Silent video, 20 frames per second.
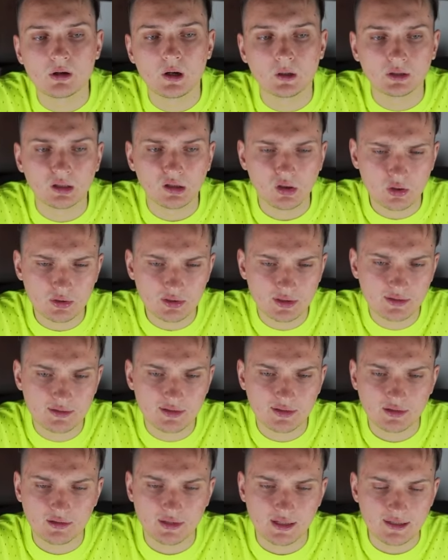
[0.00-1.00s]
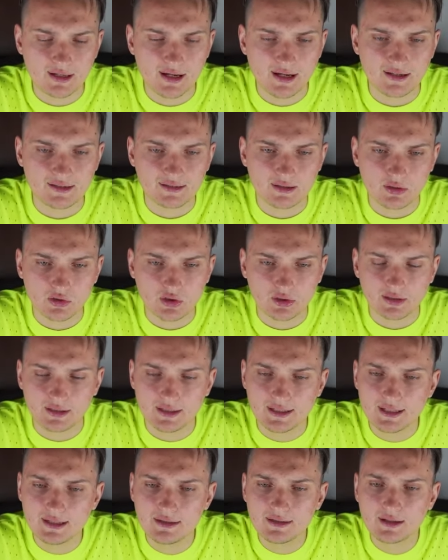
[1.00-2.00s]
the losses that I essentially
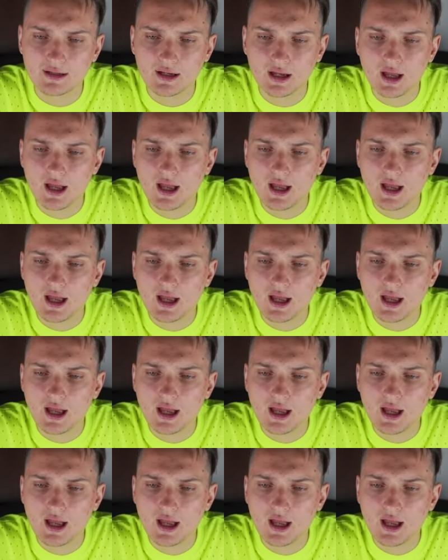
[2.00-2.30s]
did,